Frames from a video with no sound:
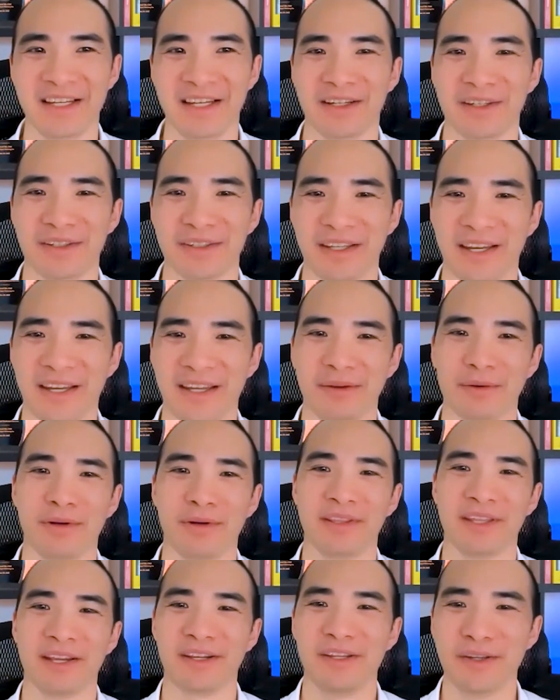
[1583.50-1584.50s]
Okay,
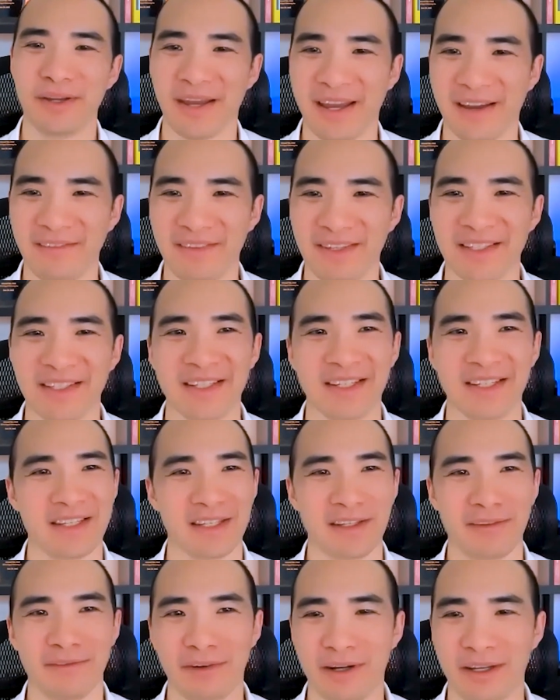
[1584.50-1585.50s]
well, there you have it.
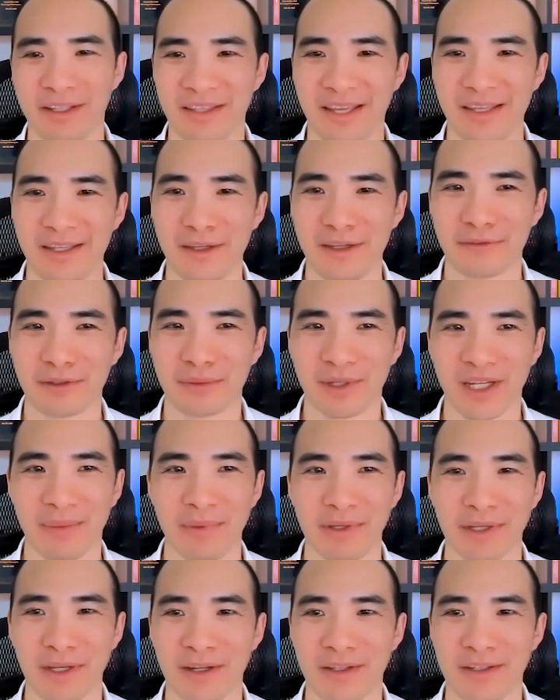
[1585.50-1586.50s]
Yvonne, thank you for
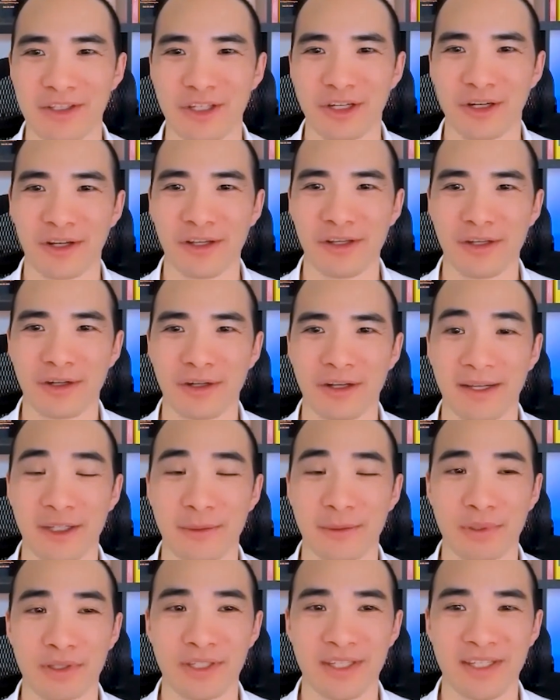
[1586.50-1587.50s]
coming on, sharing your
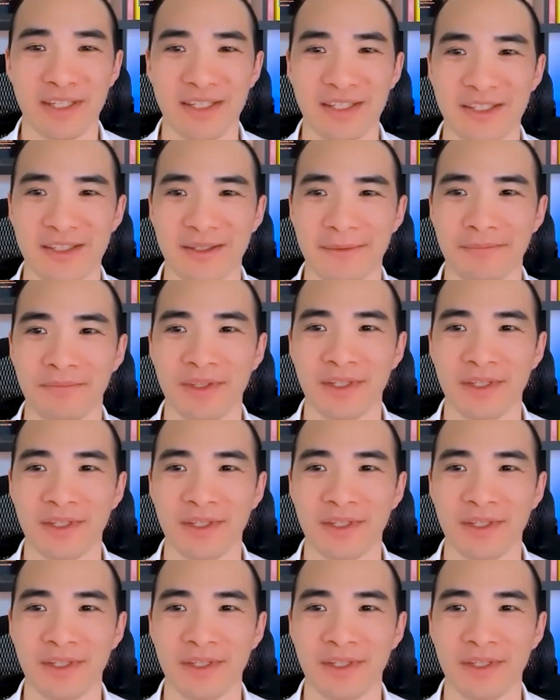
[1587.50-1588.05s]
expertise.